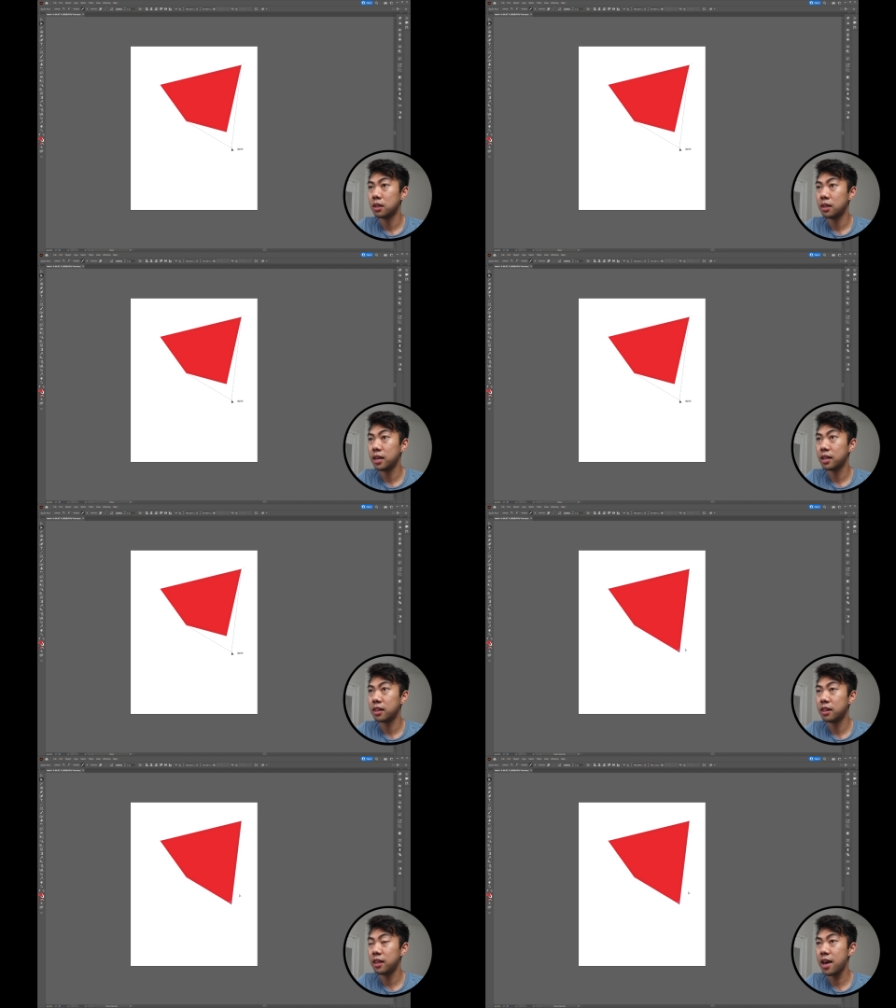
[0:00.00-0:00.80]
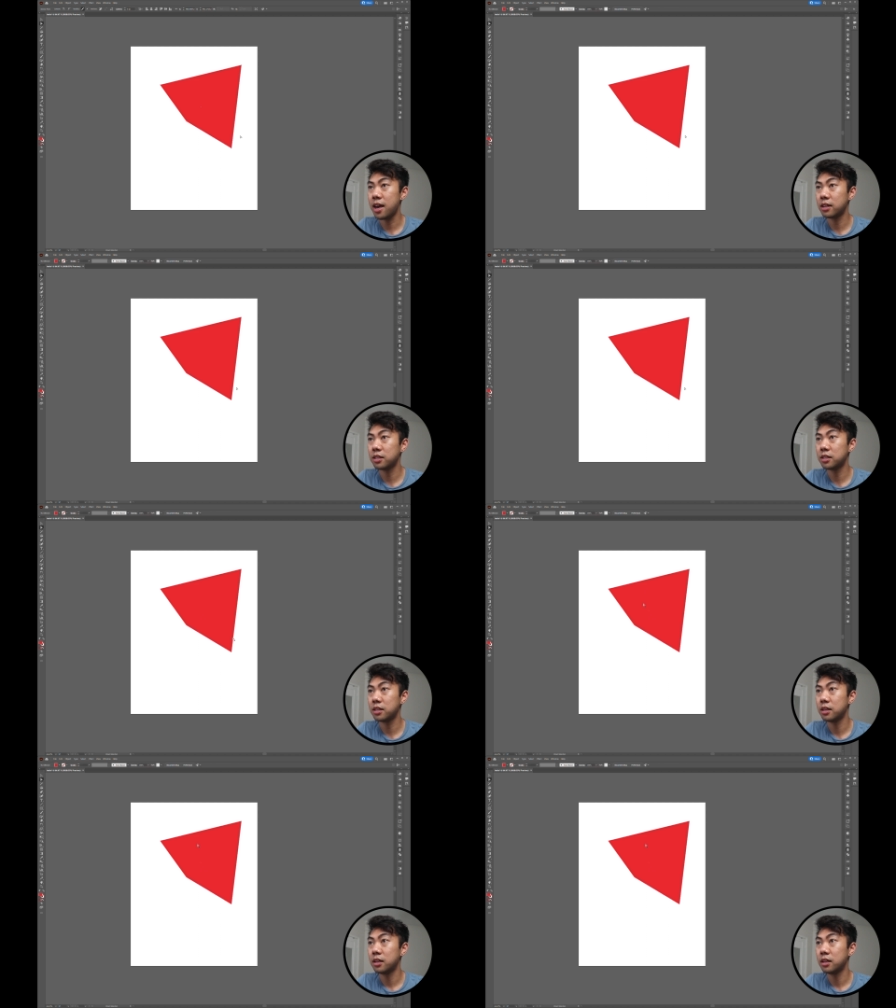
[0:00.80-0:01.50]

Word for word: like that.